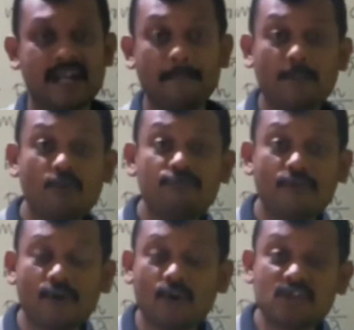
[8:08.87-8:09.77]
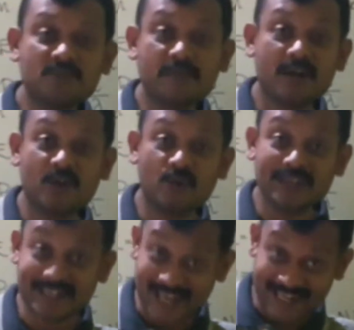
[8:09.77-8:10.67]
number of photons per
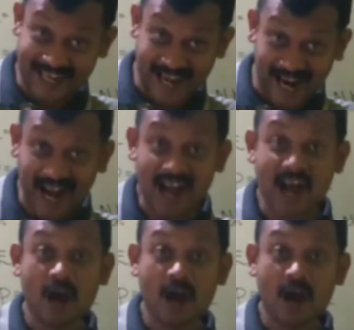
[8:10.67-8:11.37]
unit area